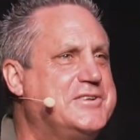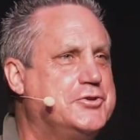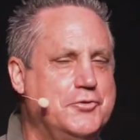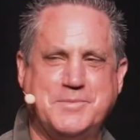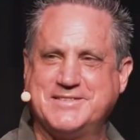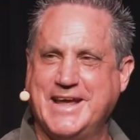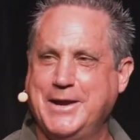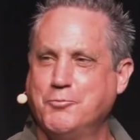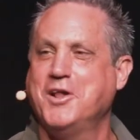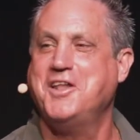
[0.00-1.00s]
to, but they
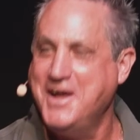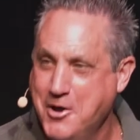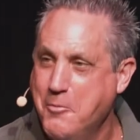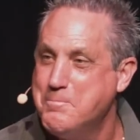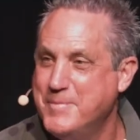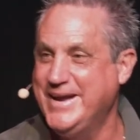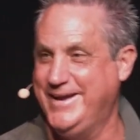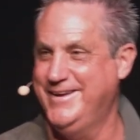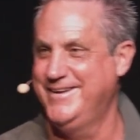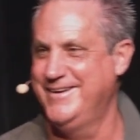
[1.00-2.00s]
will help
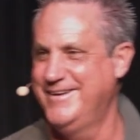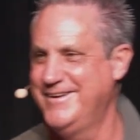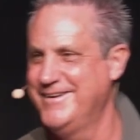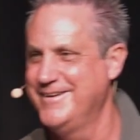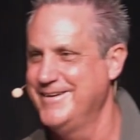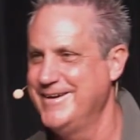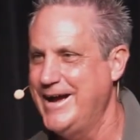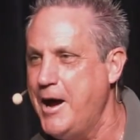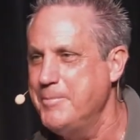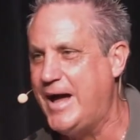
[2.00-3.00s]
me.
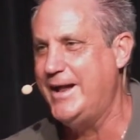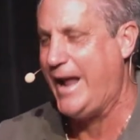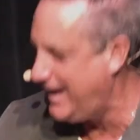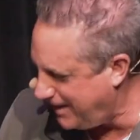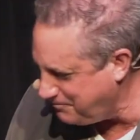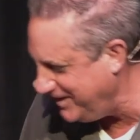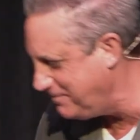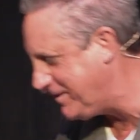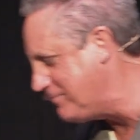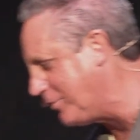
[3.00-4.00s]
How many
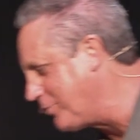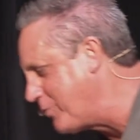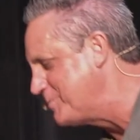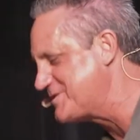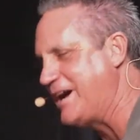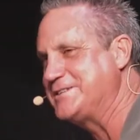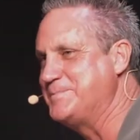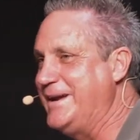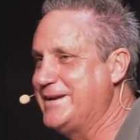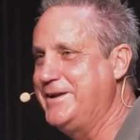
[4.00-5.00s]
people in the room besides
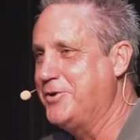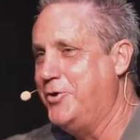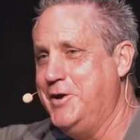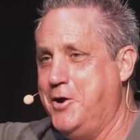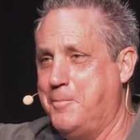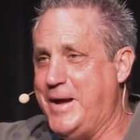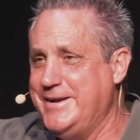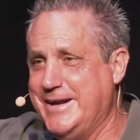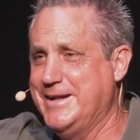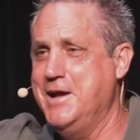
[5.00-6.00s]
me need a little help? I
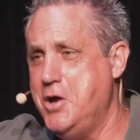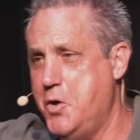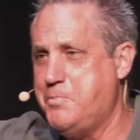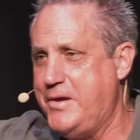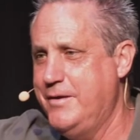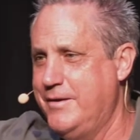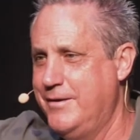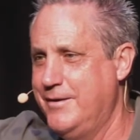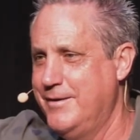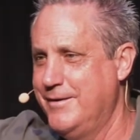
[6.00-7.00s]
need help.
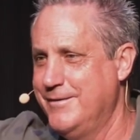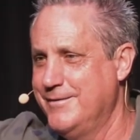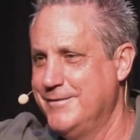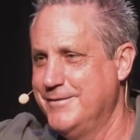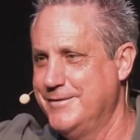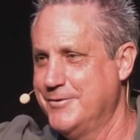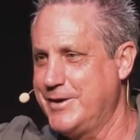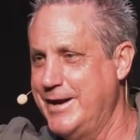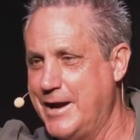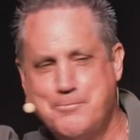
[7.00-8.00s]

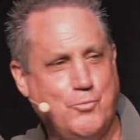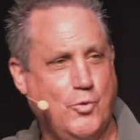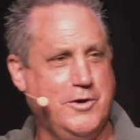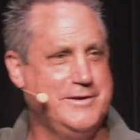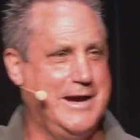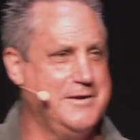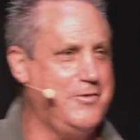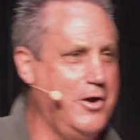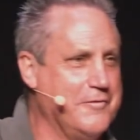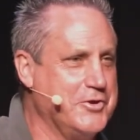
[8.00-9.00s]
Okay, I'm one out of
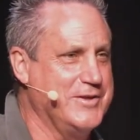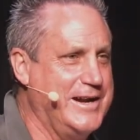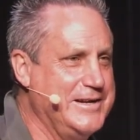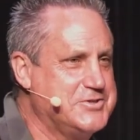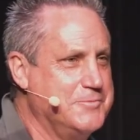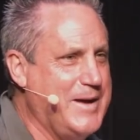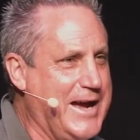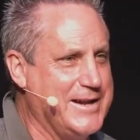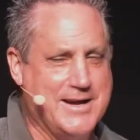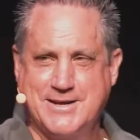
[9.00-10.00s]
all of you. That ain't too
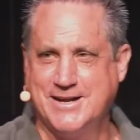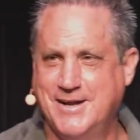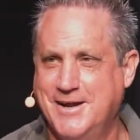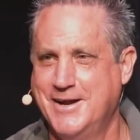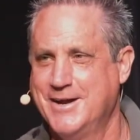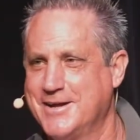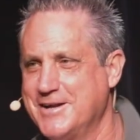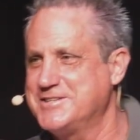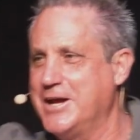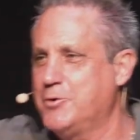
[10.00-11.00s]
bad. Can
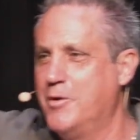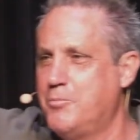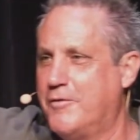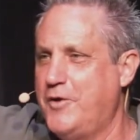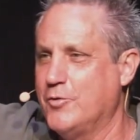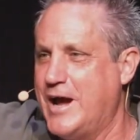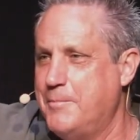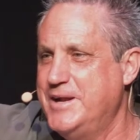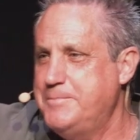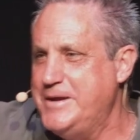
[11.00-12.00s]
I take one more vote? How
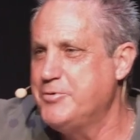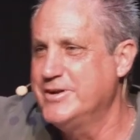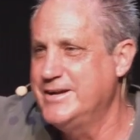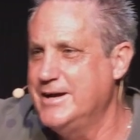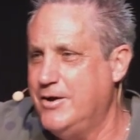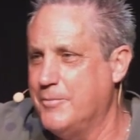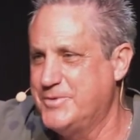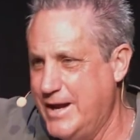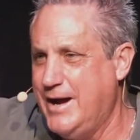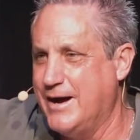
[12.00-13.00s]
many people need help?
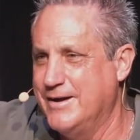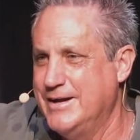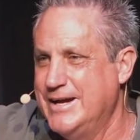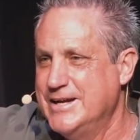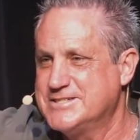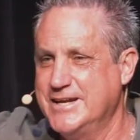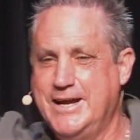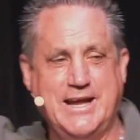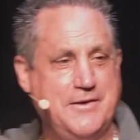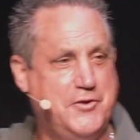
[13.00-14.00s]
Yeah.
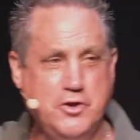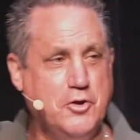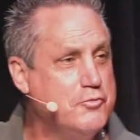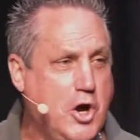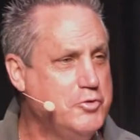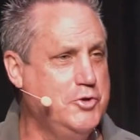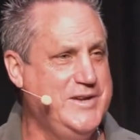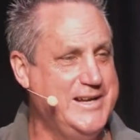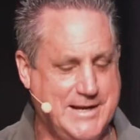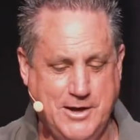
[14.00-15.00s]
See, if you don't know you
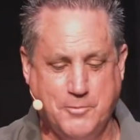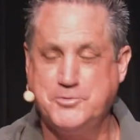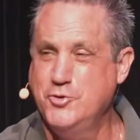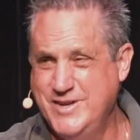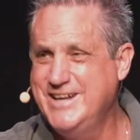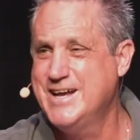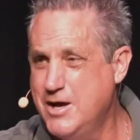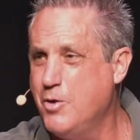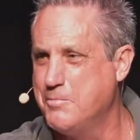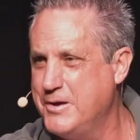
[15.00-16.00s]
need help, you need
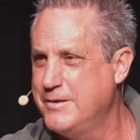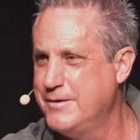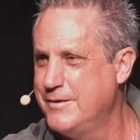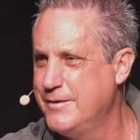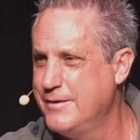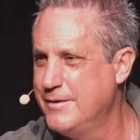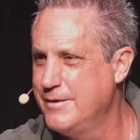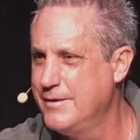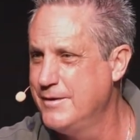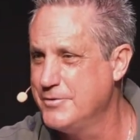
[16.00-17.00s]
help.
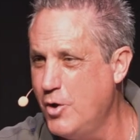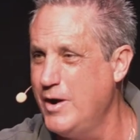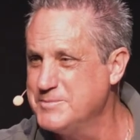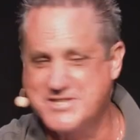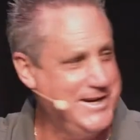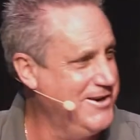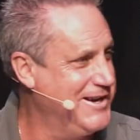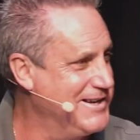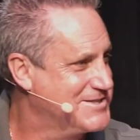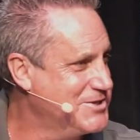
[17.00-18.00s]
No, I'm
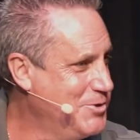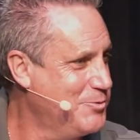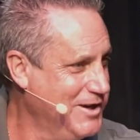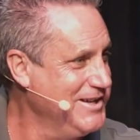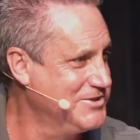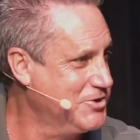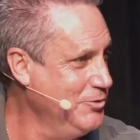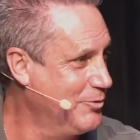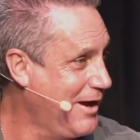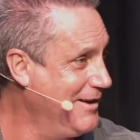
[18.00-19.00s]
serious. You really
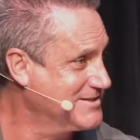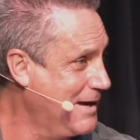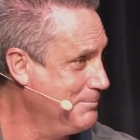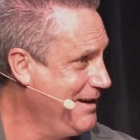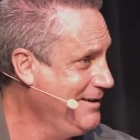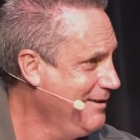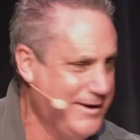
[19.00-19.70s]
do. Does that mean